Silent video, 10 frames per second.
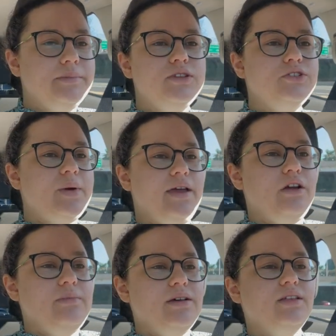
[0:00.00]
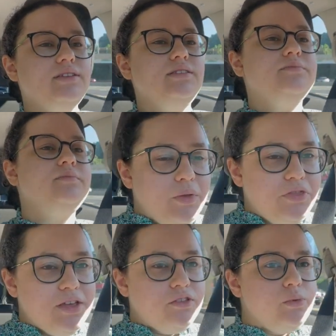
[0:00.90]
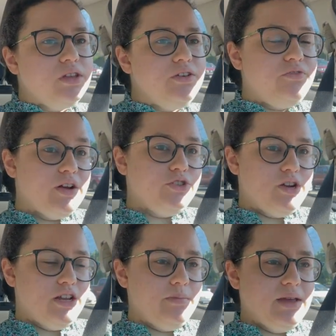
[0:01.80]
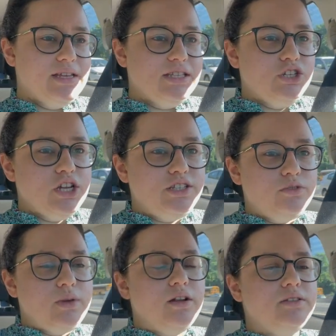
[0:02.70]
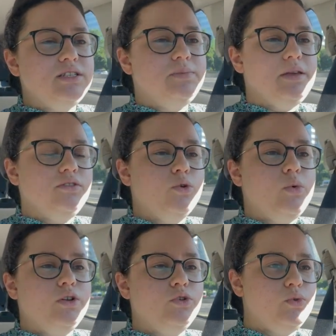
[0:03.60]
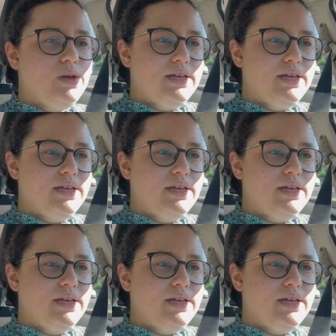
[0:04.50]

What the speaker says: Still so angry about this. One thing that really frustrated me is that Jason Reynolds is being the one who